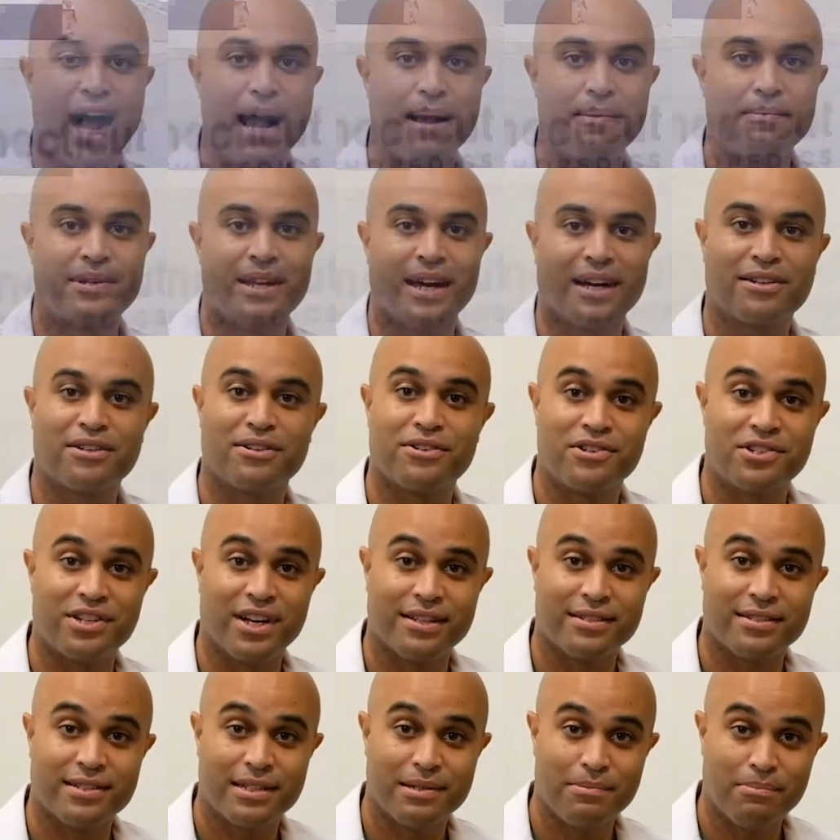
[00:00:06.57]
I'm Dr.
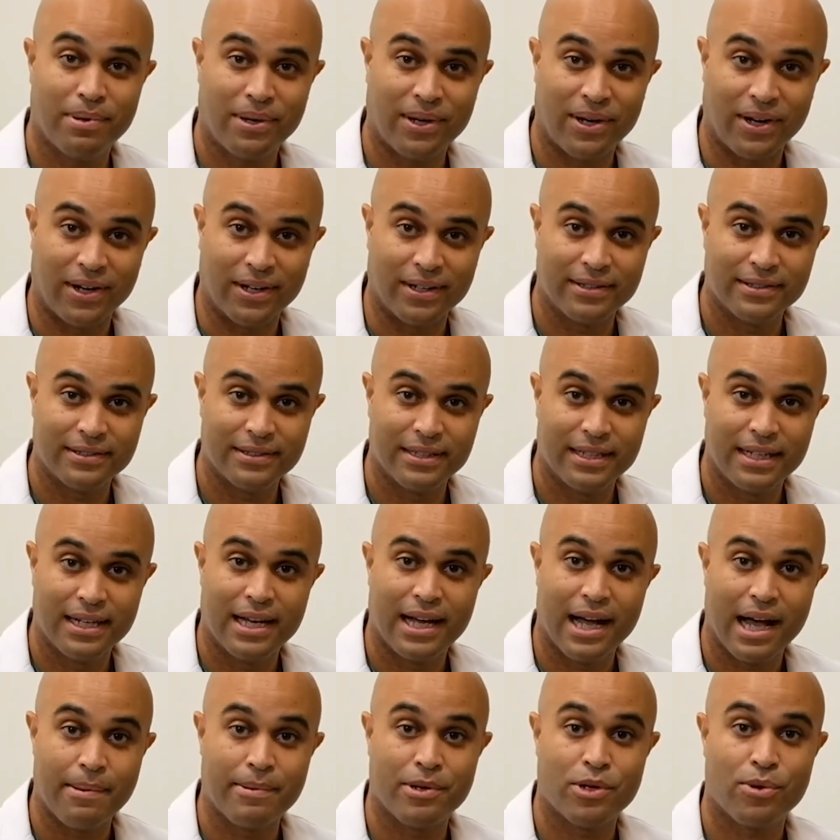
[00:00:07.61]
Justin Paul.
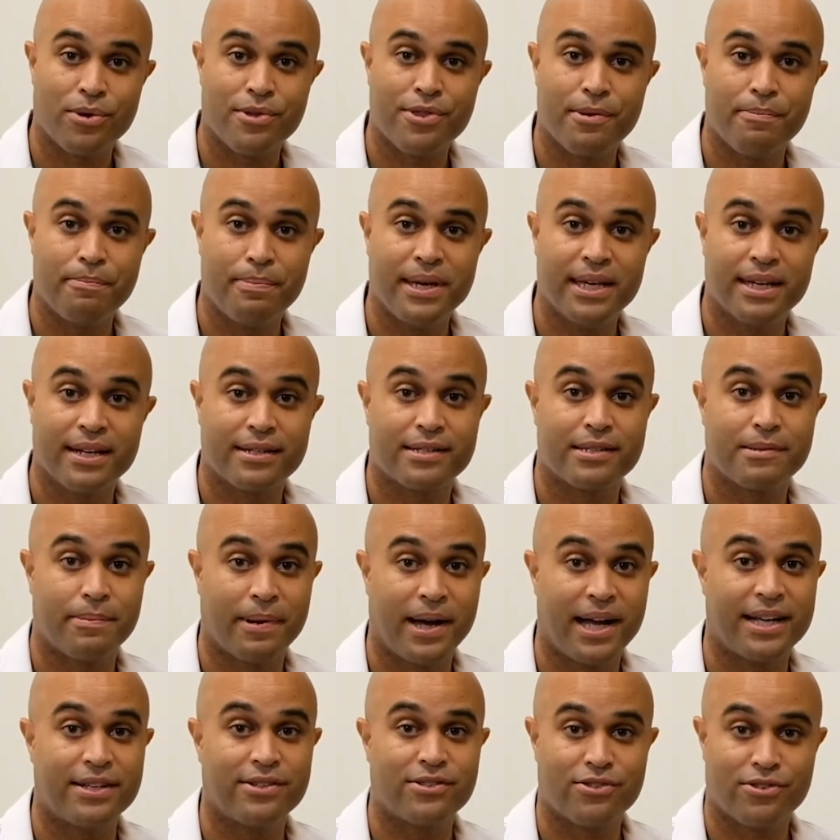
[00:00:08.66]
I'm an orthopedic
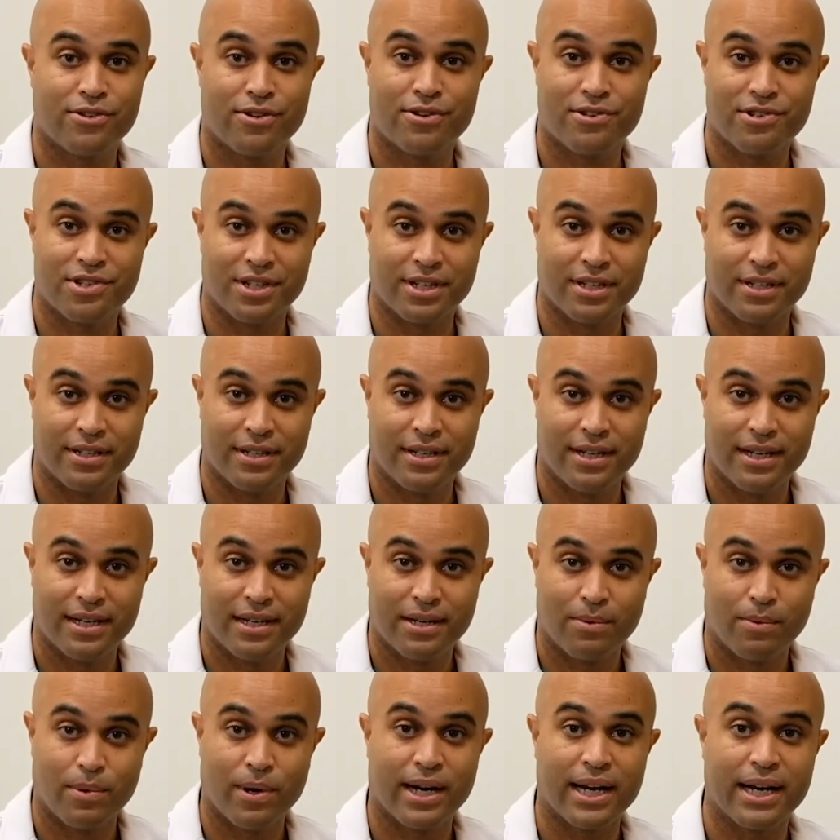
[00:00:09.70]
spine surgeon
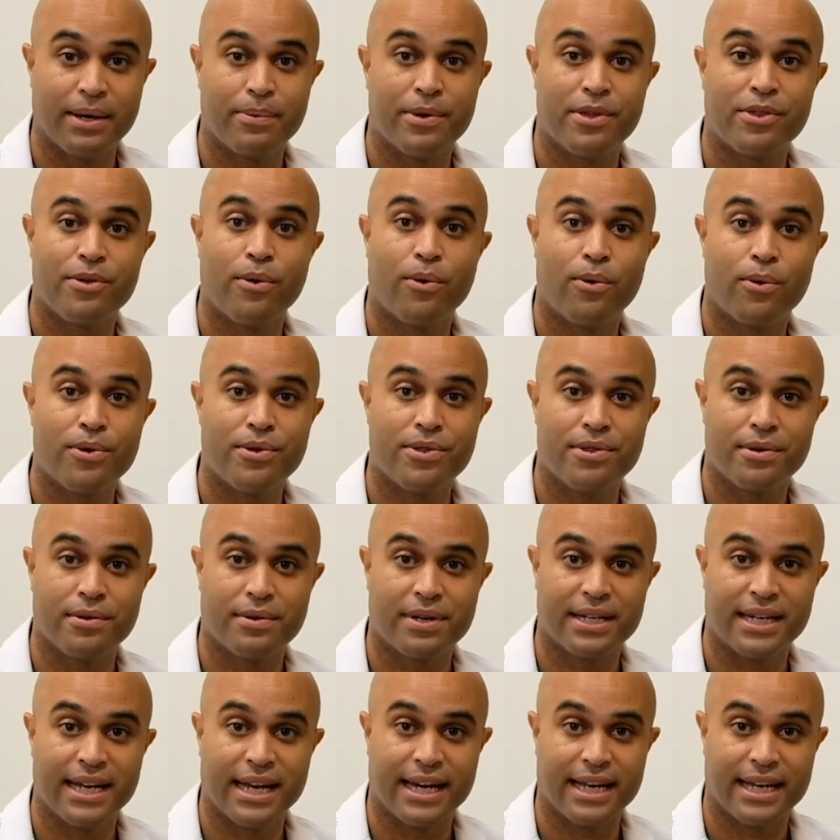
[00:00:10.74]
working with Ortho
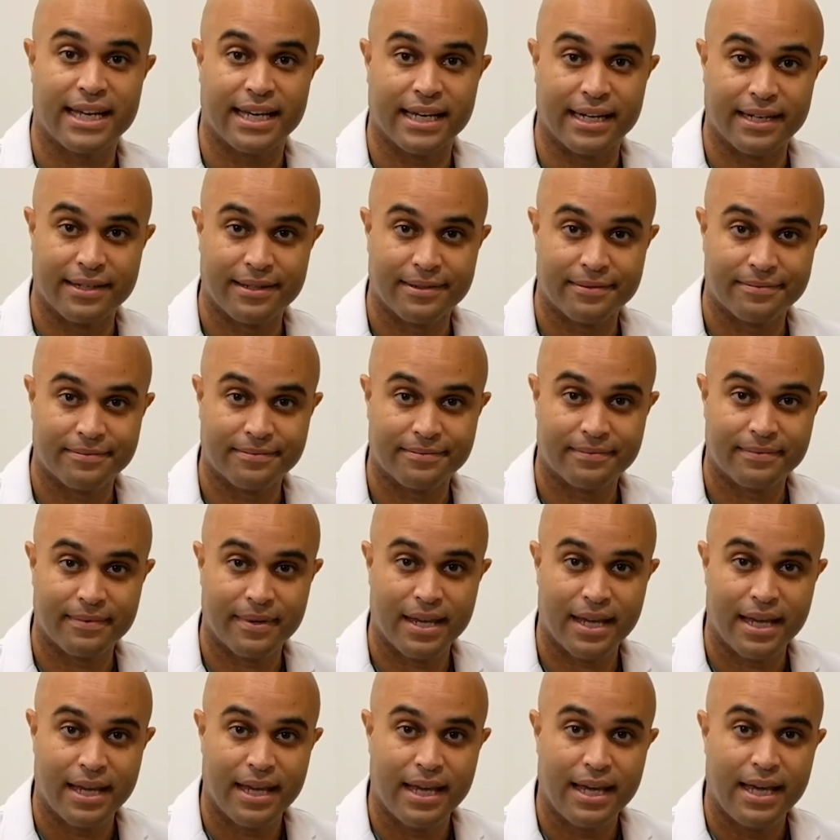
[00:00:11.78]
Connecticut.
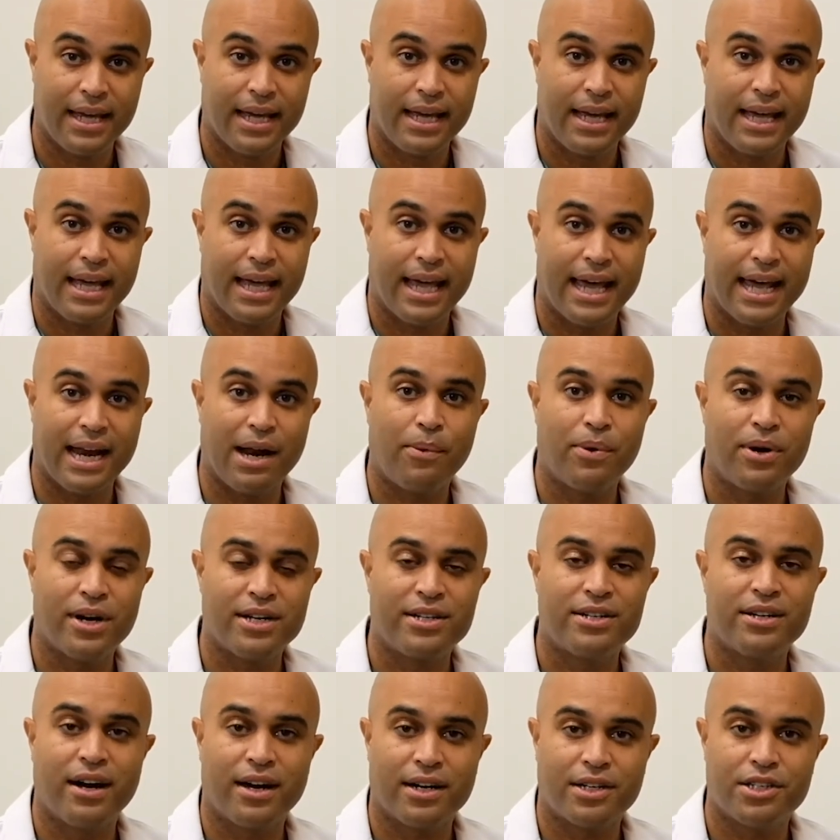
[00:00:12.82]
And I
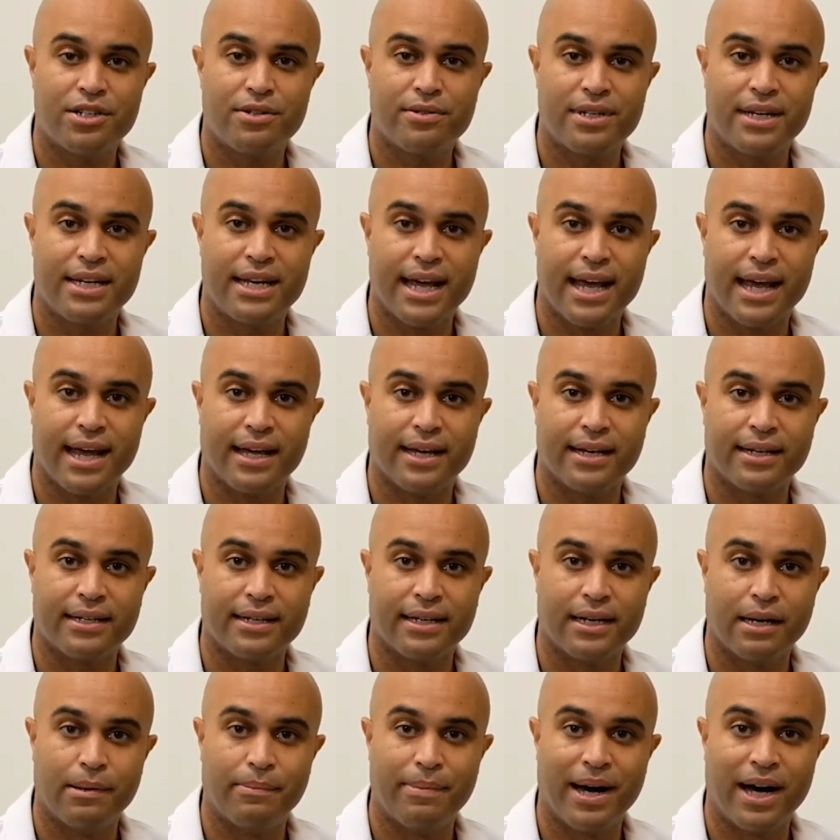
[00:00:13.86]
want to talk to you today
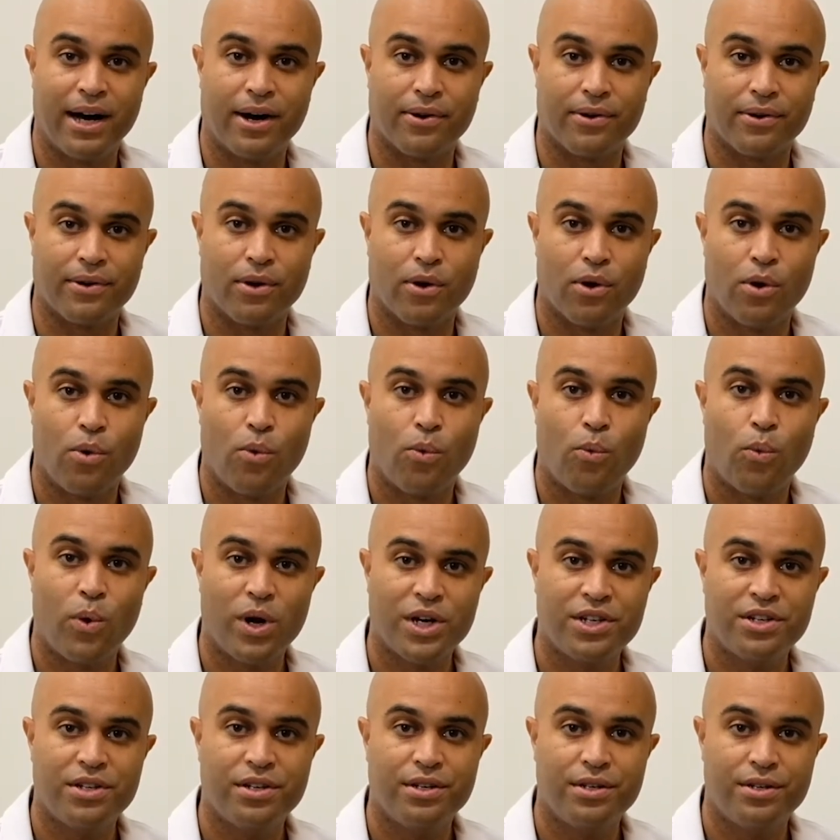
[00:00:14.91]
about
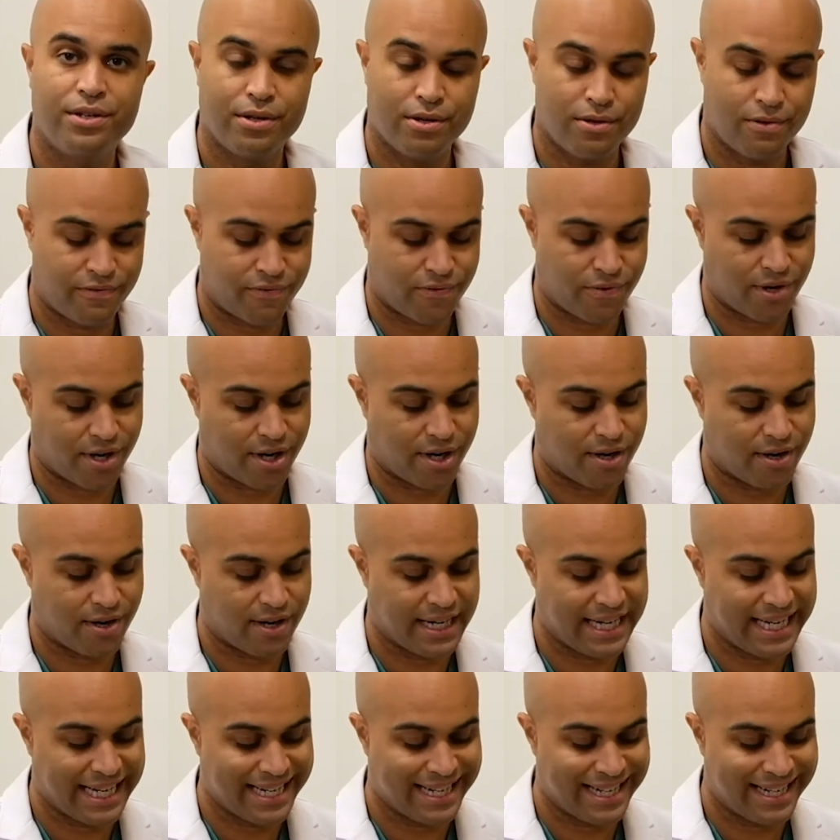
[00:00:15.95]
what to do for a
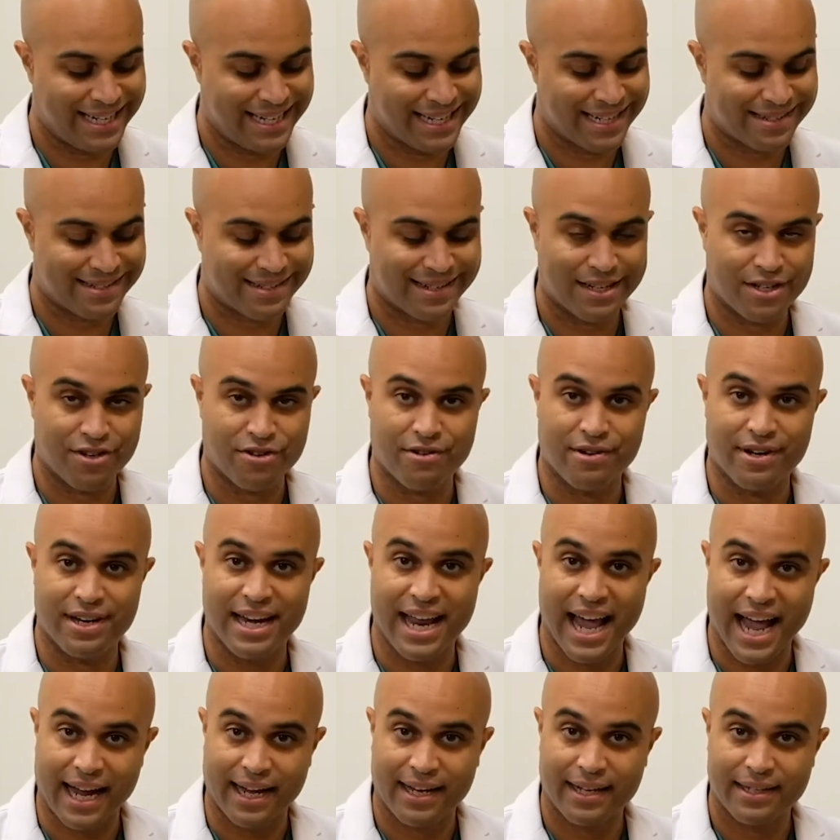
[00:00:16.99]
herniated disc in your
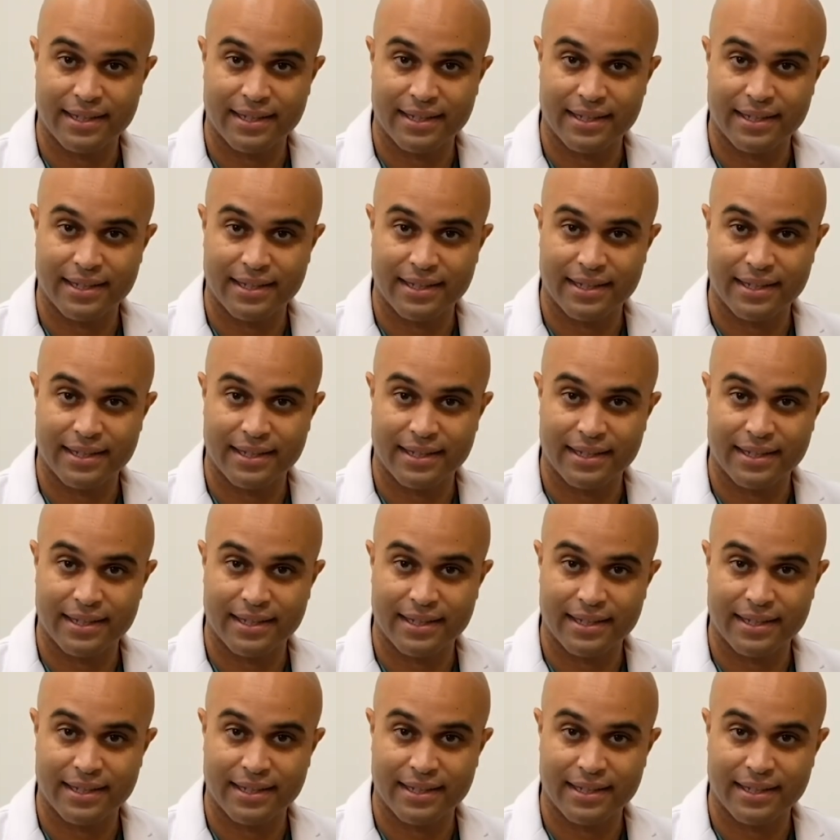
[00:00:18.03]
neck.